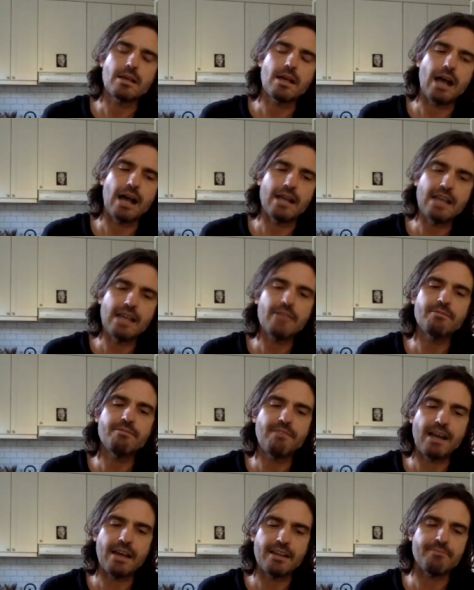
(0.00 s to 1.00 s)
another
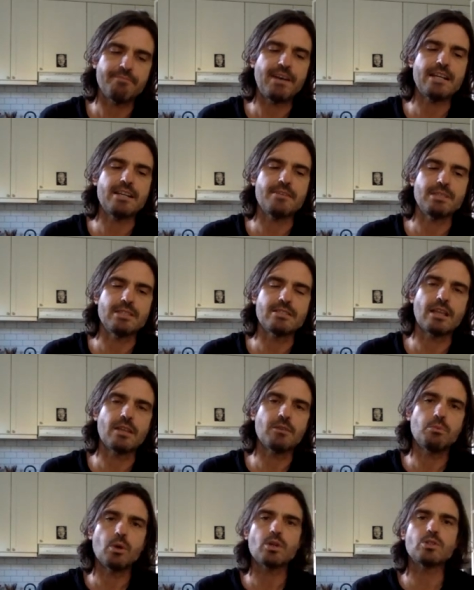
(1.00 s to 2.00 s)
vi- vitamins
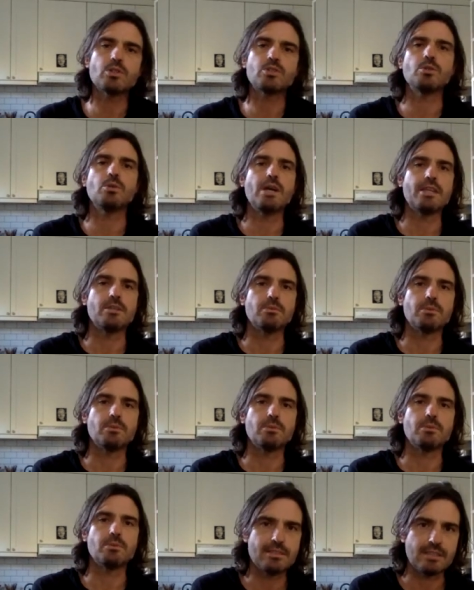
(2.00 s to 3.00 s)
that work together with
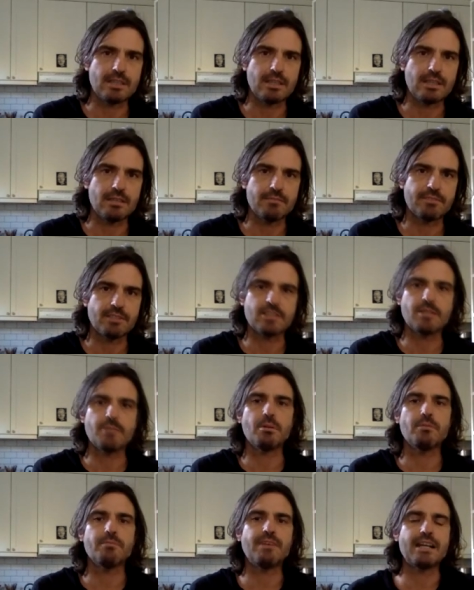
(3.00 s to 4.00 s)
vitamin C. For
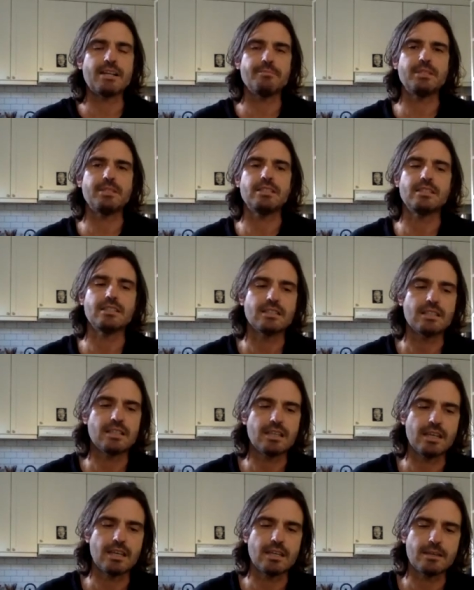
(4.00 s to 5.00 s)
example, vitamin
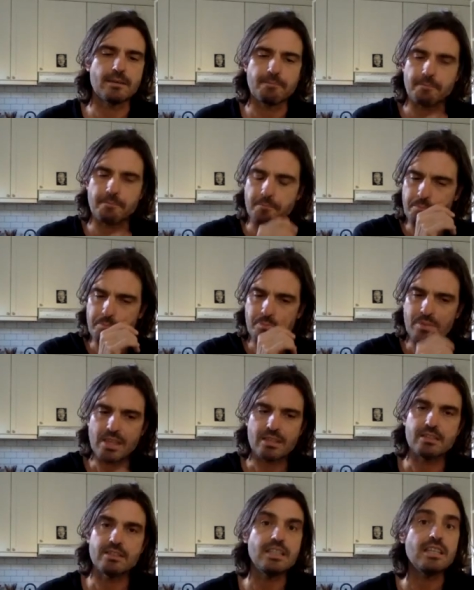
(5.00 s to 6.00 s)
um,
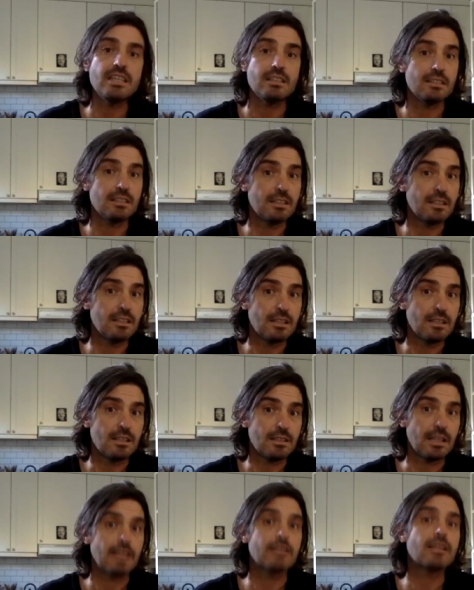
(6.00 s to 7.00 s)
D
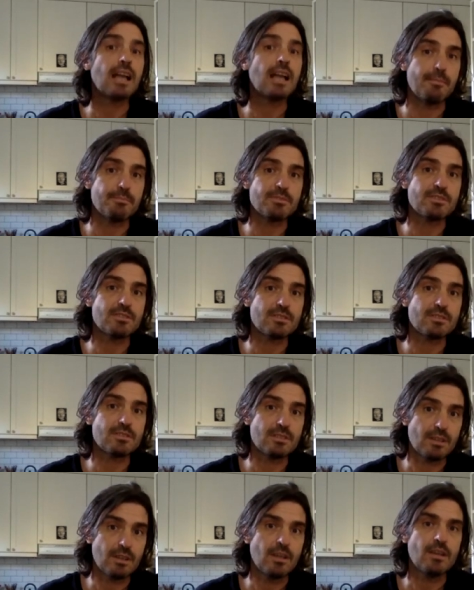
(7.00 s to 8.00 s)
that comes
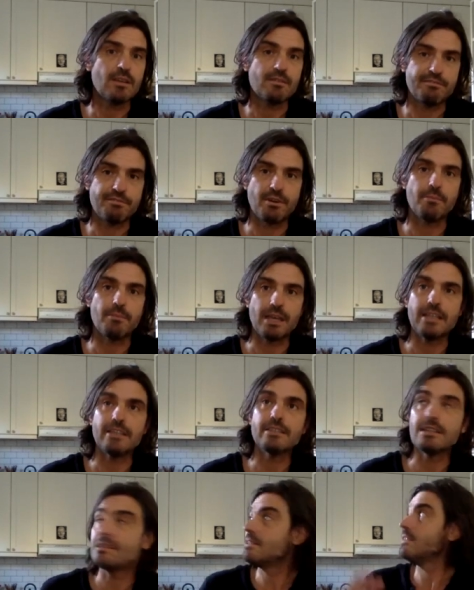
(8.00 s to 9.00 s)
from in
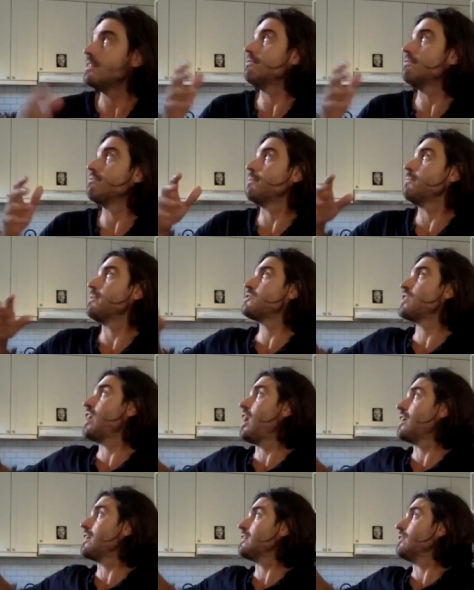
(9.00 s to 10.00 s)
the from the, from
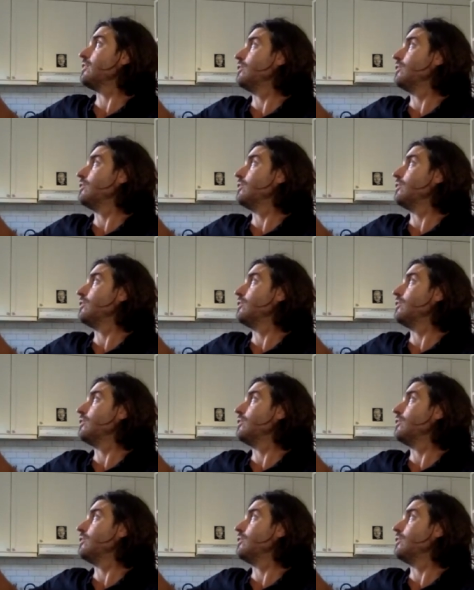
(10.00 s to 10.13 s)
sun, the sun,